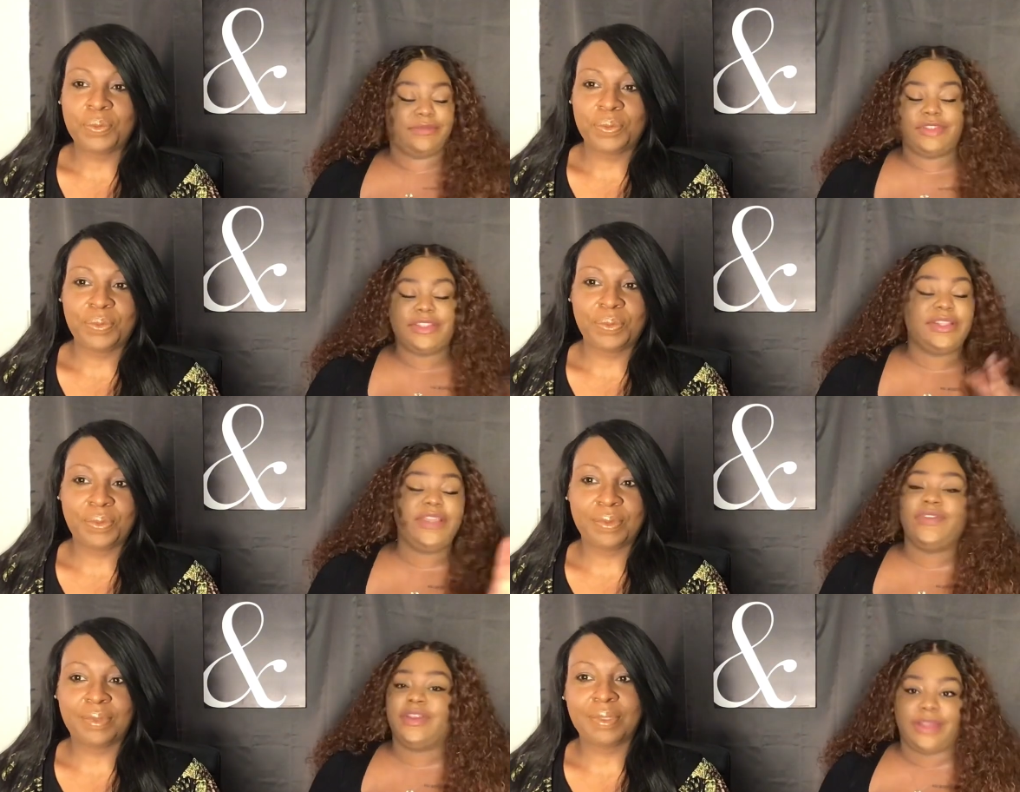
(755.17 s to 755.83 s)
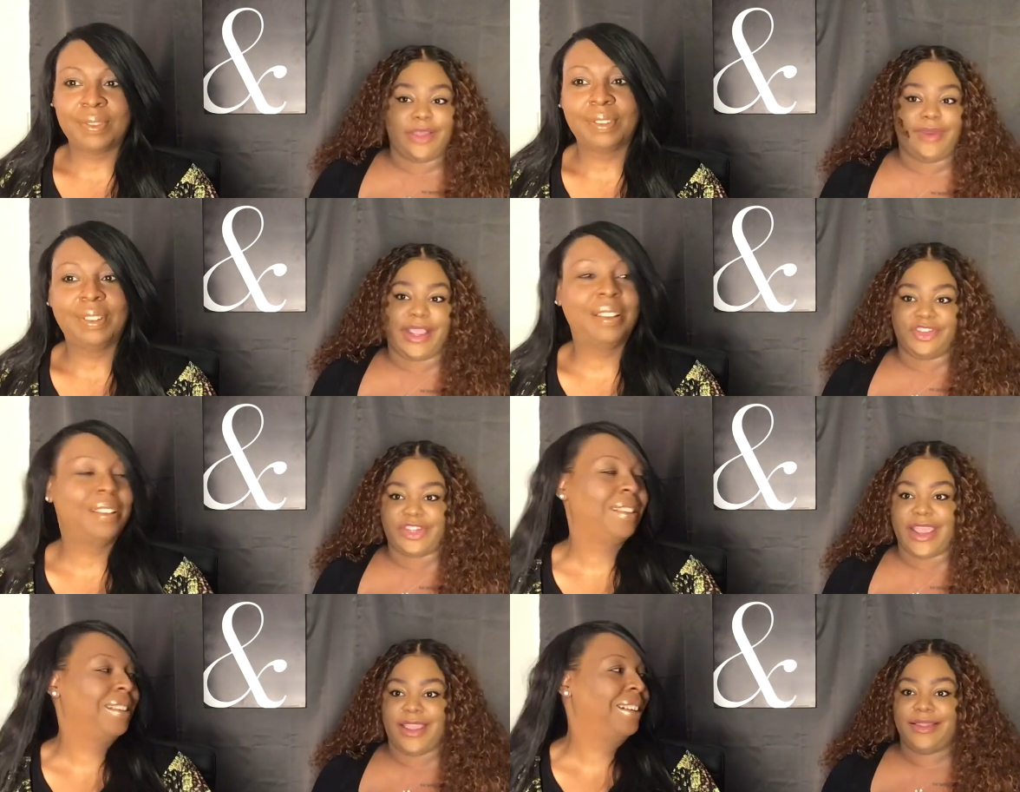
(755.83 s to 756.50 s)
Speaker 1: just leave it alone, A
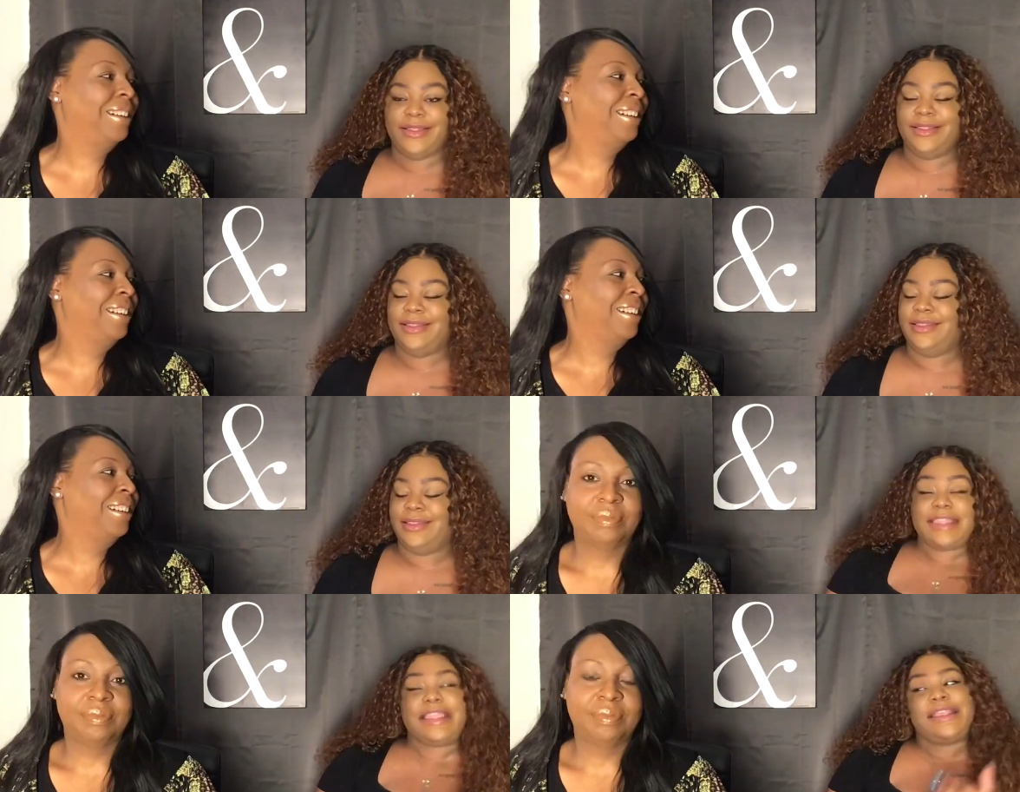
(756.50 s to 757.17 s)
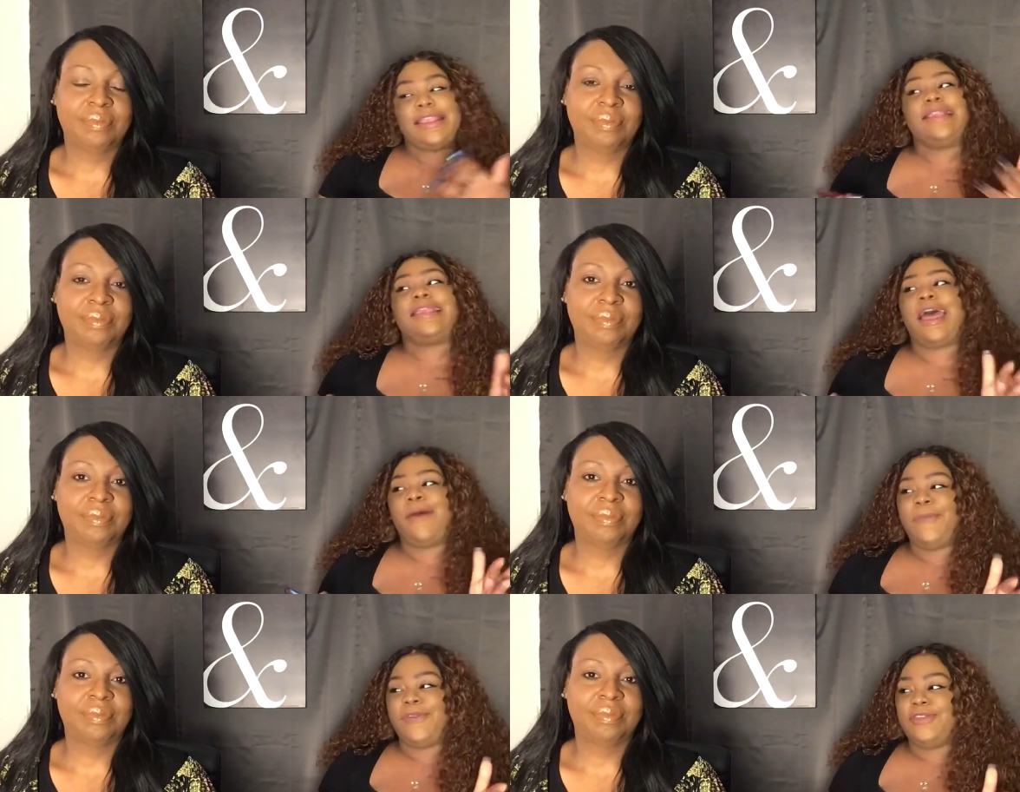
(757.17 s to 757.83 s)
J. This is the
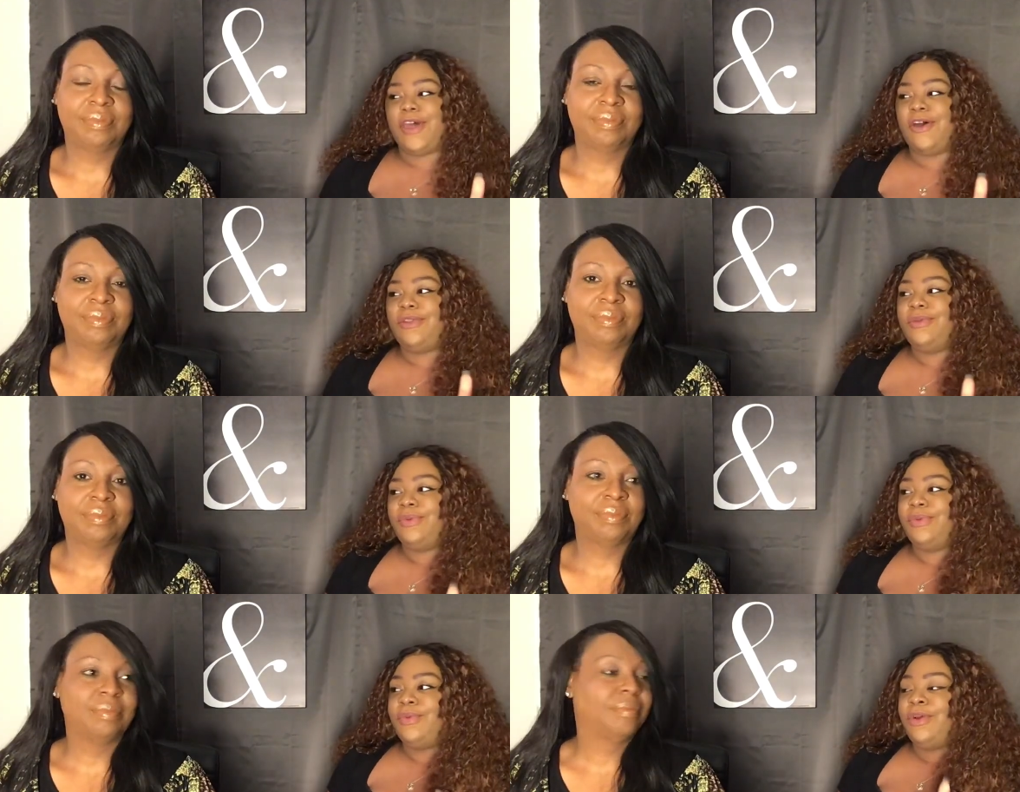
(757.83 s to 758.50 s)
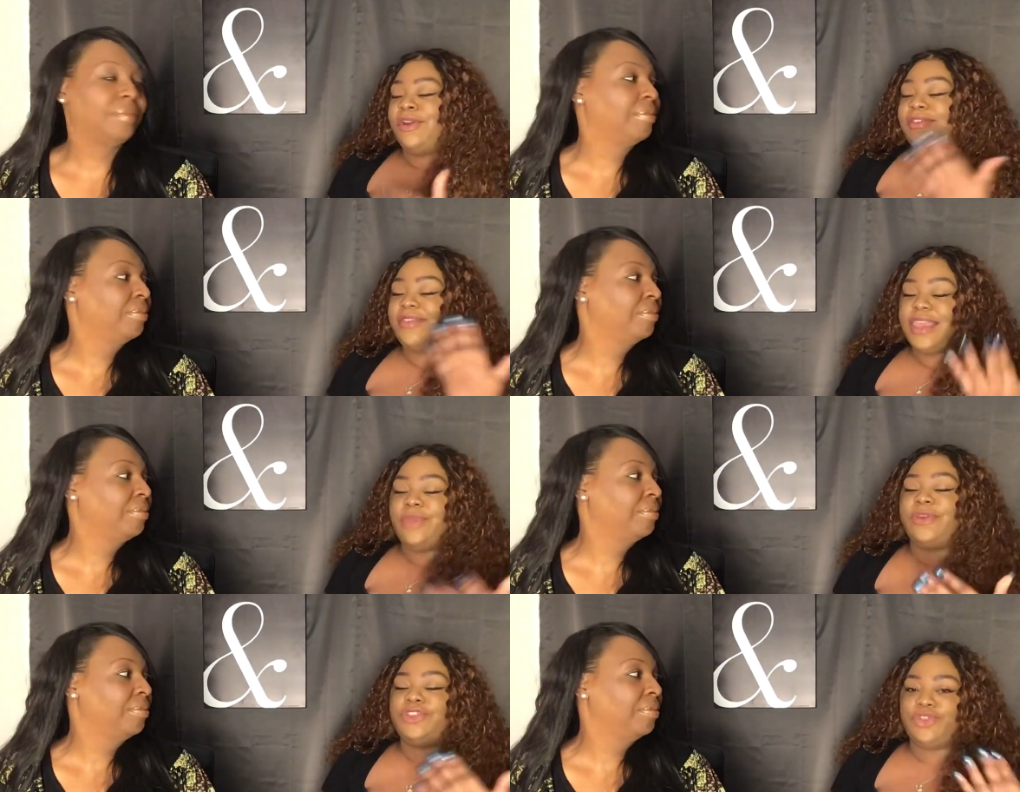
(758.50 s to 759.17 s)
episode or
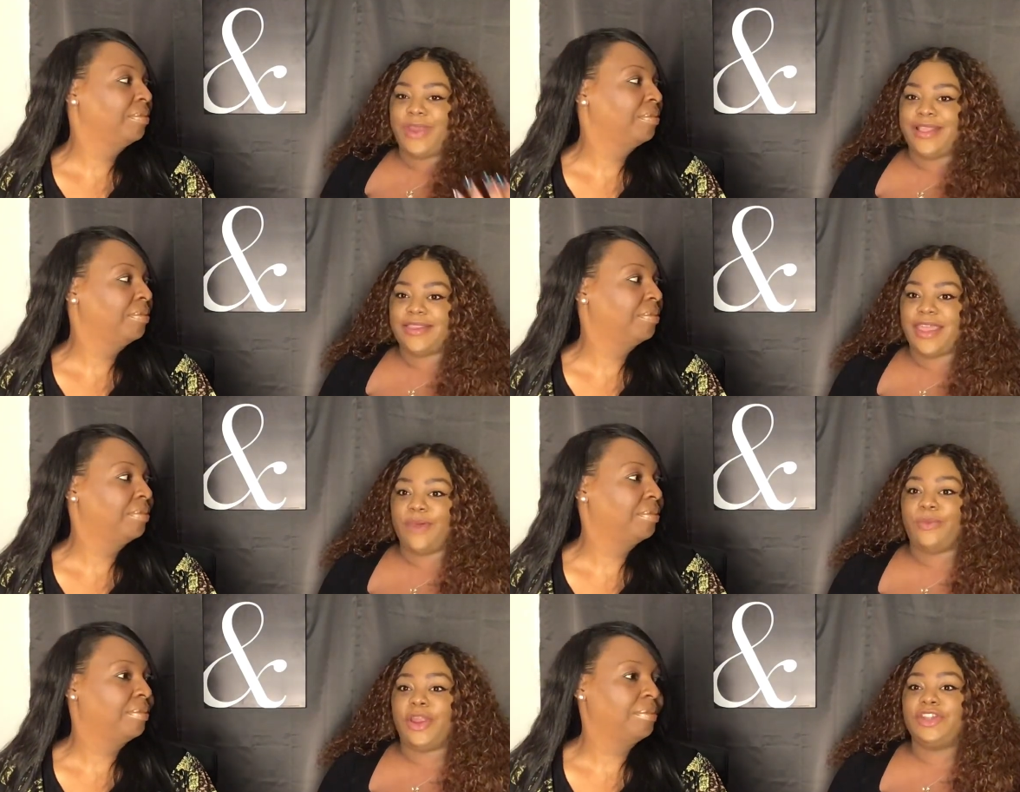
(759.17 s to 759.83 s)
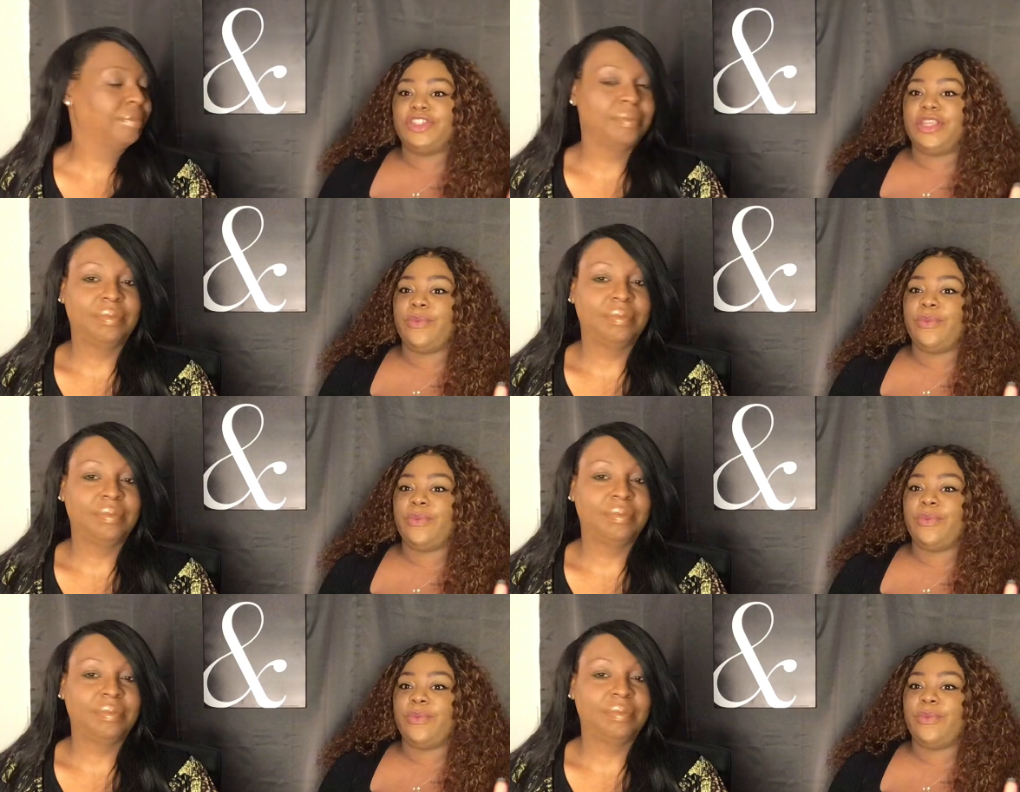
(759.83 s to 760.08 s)
scene with Tressa where she